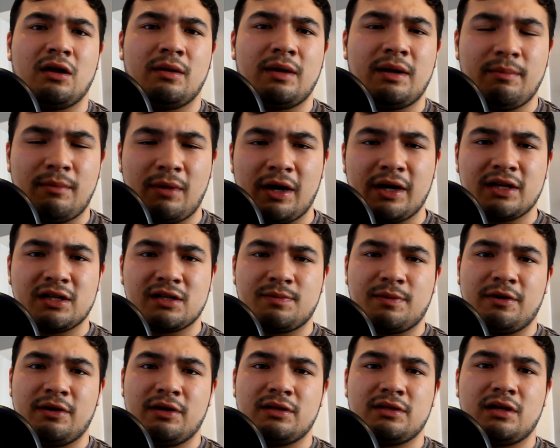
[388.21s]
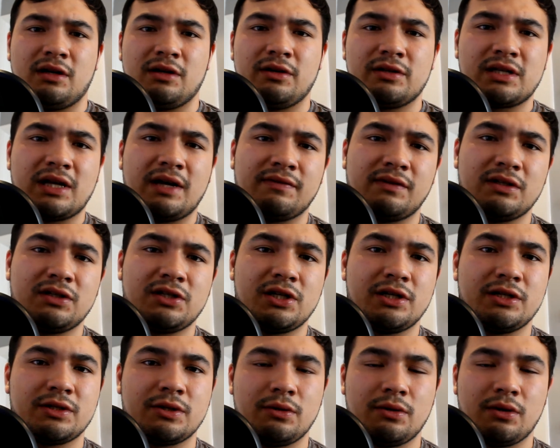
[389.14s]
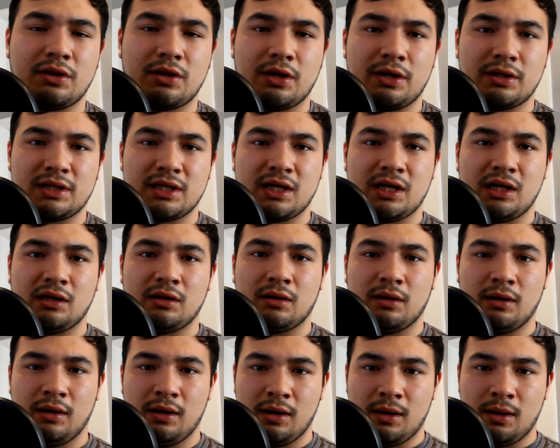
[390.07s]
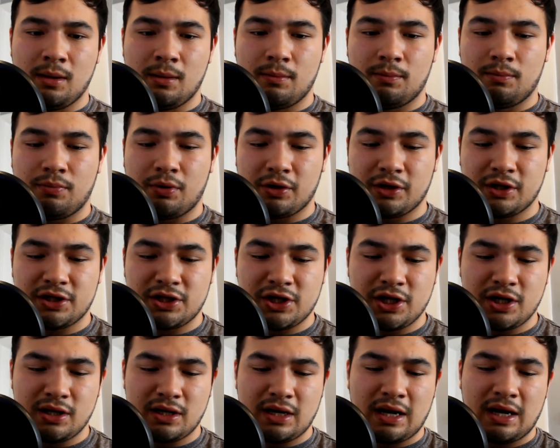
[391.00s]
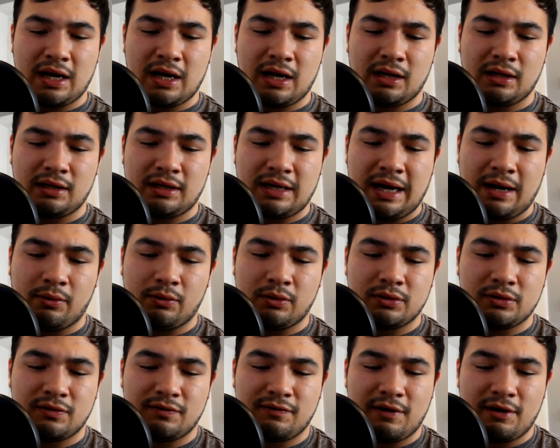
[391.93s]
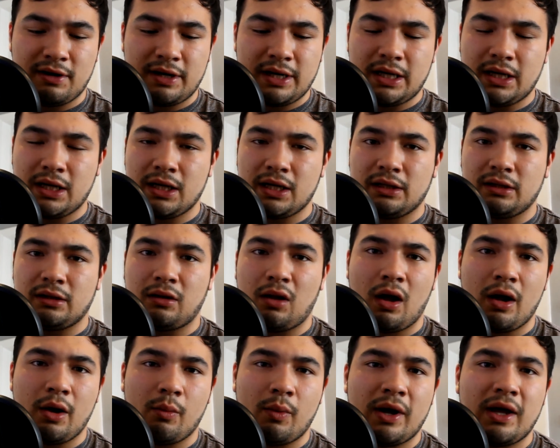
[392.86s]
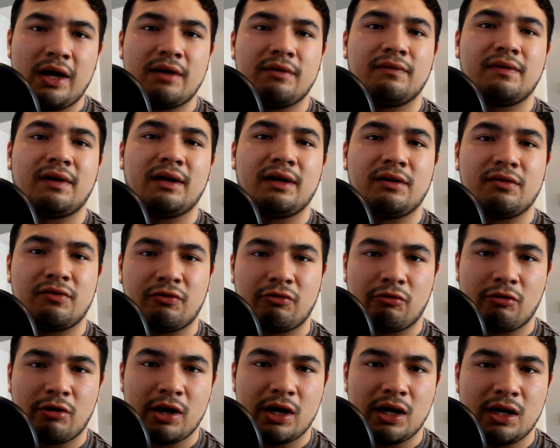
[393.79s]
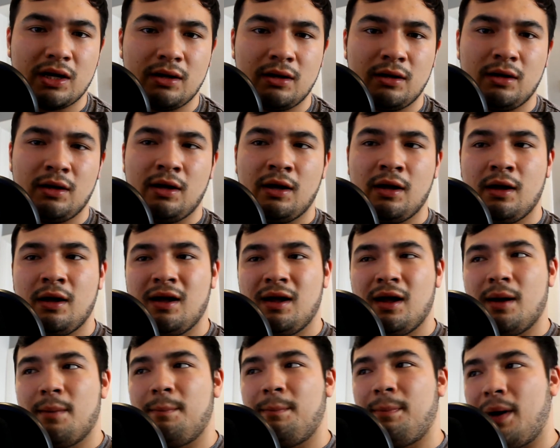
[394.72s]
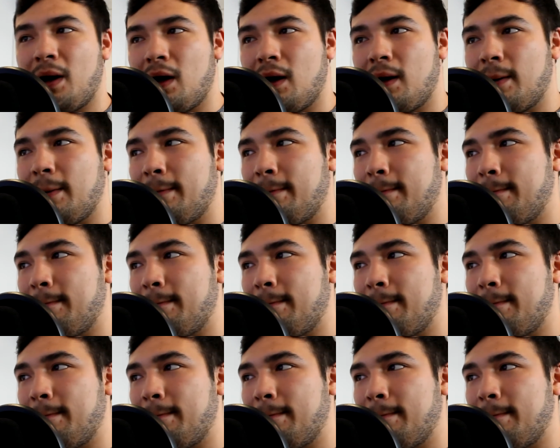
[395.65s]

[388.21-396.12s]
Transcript: In my experience, I used to have the G213 Prodigy, and that was very lightweight and very free, but